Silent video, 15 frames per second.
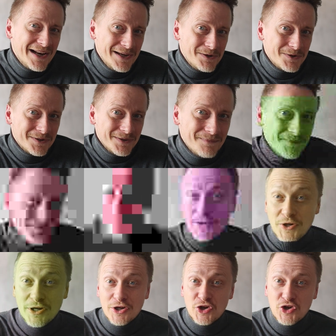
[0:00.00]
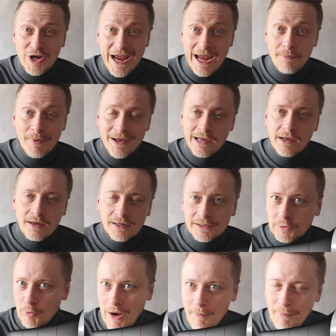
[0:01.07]
challenged. Imagine a shape,
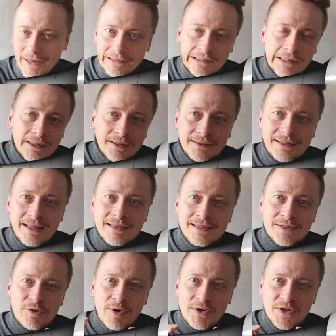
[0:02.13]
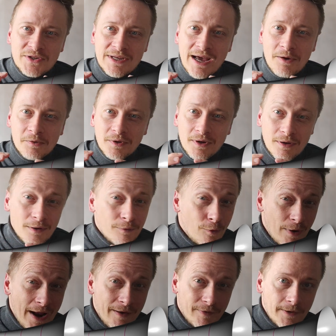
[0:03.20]
a trumpet, that stretches out
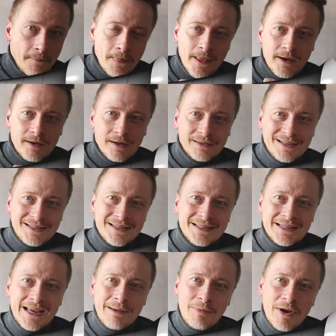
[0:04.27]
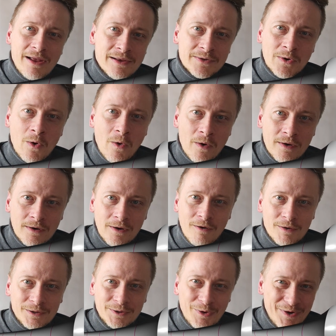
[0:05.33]
forever. This is Gabriel's horn,
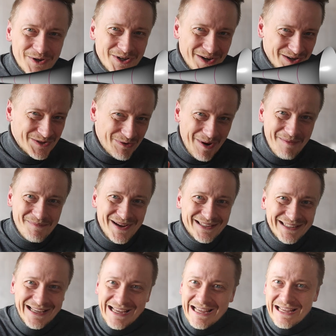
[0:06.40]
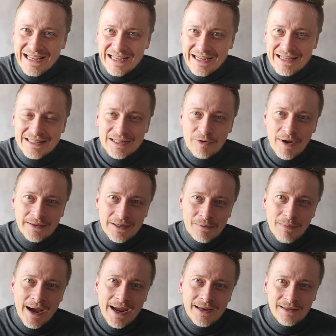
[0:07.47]
or Torricelli's trumpet. It's
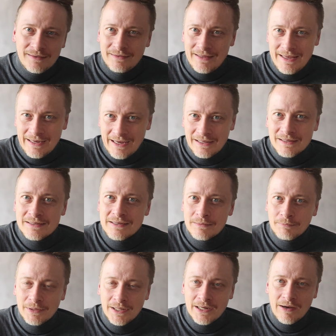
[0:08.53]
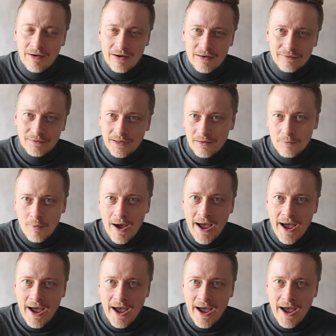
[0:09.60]
created by taking the simple curve, like